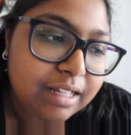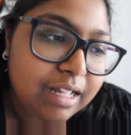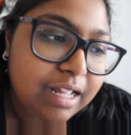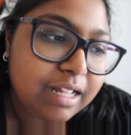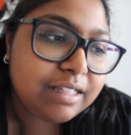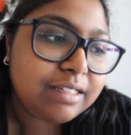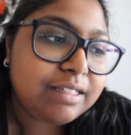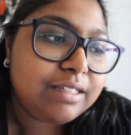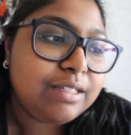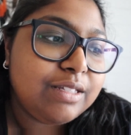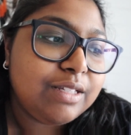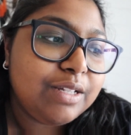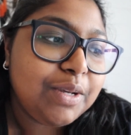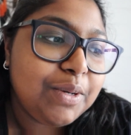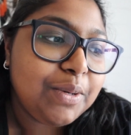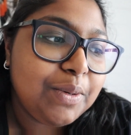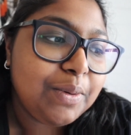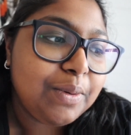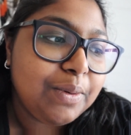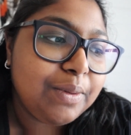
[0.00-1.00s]
that's
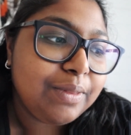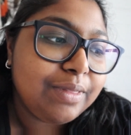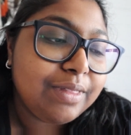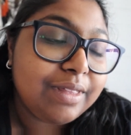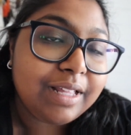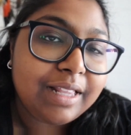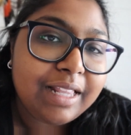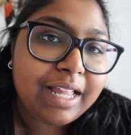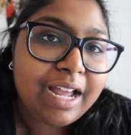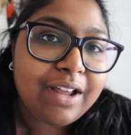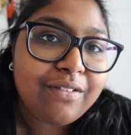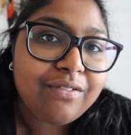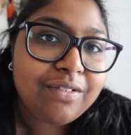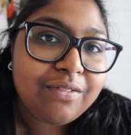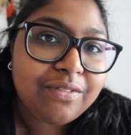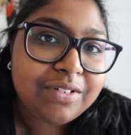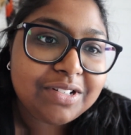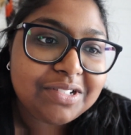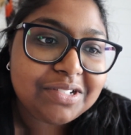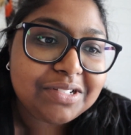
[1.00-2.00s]
the life
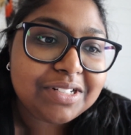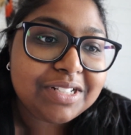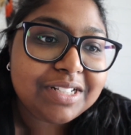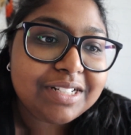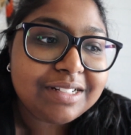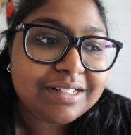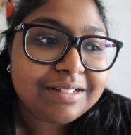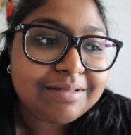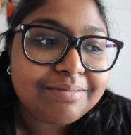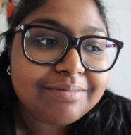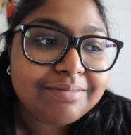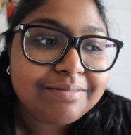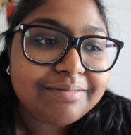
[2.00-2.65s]
of a doctor.